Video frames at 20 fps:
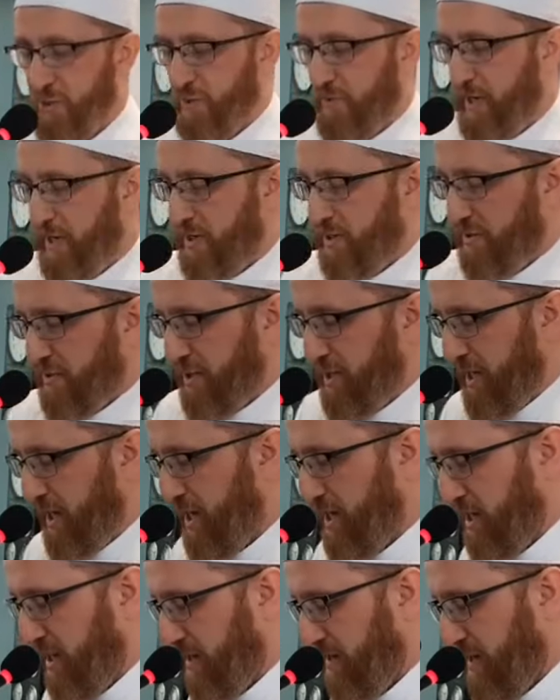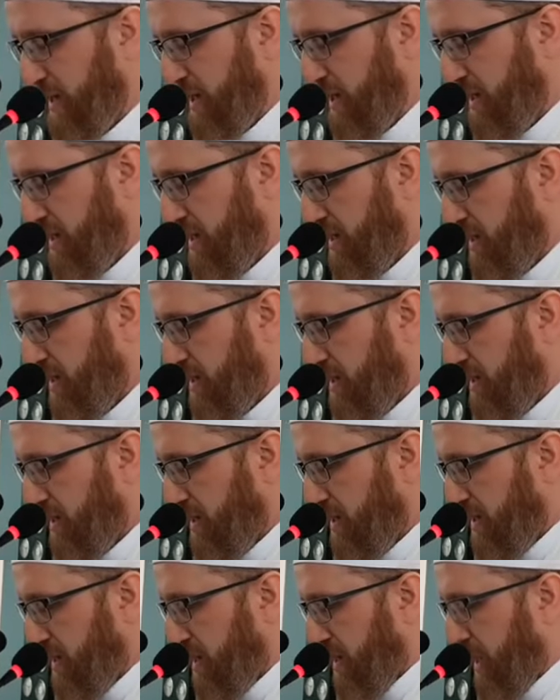subhanahu wa ta'ala.
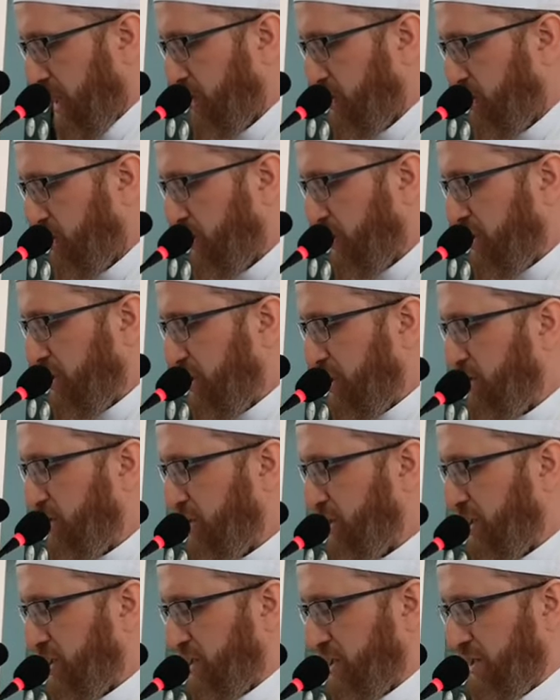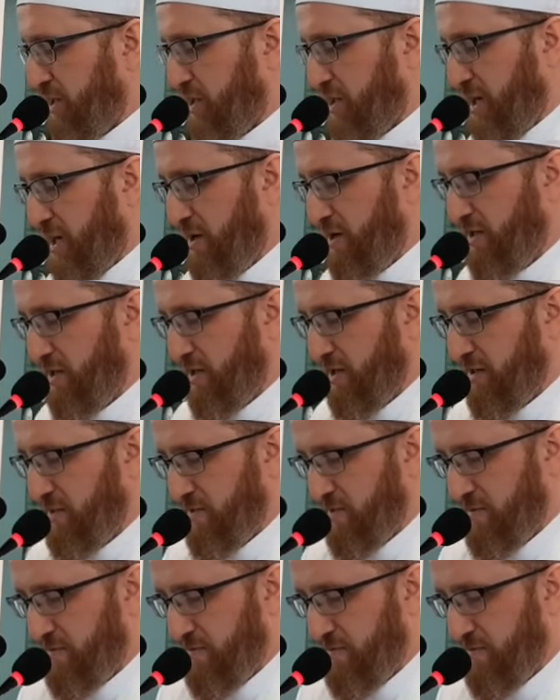And so it teaches us sincerity.